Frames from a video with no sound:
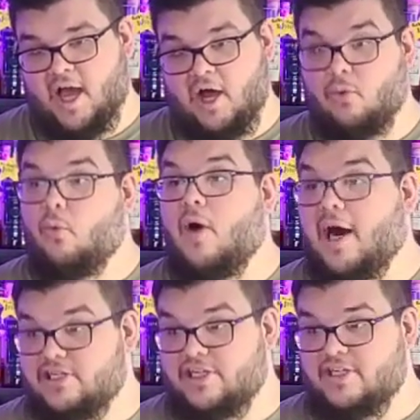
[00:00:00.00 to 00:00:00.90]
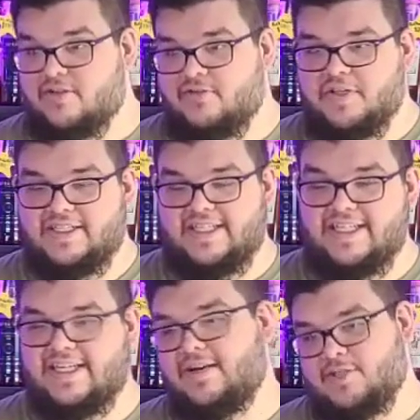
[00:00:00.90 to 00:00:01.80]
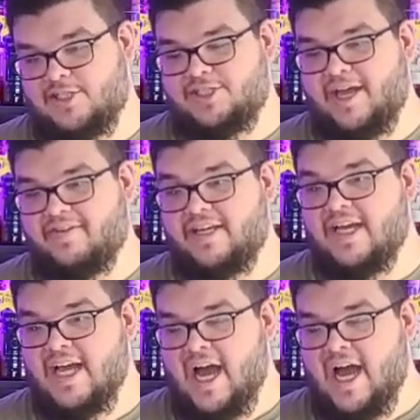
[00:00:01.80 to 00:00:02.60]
uh, water for the DD, which is Chevy.